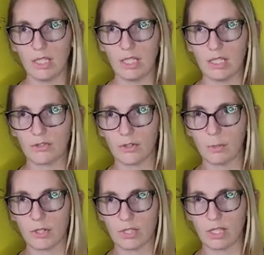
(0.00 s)
illegal for a
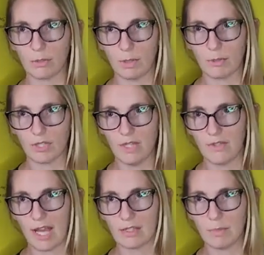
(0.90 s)
person that could be perceived
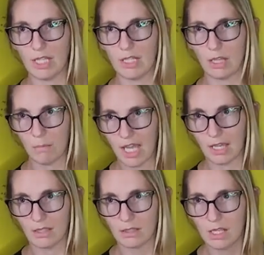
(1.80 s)
as being a
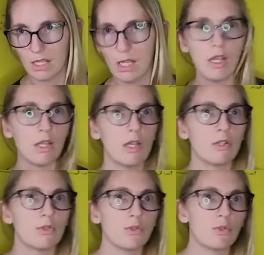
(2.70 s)
man
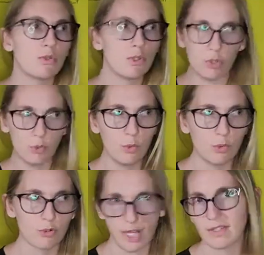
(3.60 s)
to
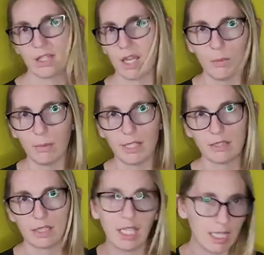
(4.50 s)
dress like a woman.
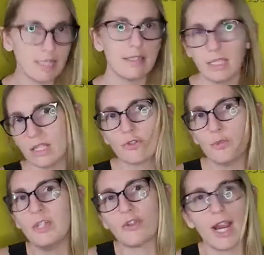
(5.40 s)
It is illegal to
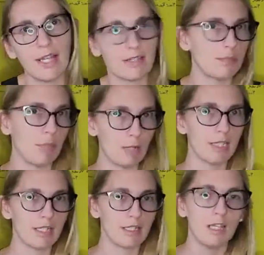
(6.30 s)
be trans in
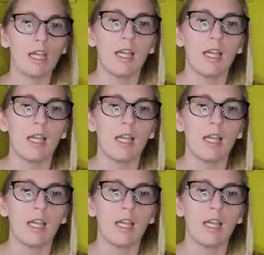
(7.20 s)
public.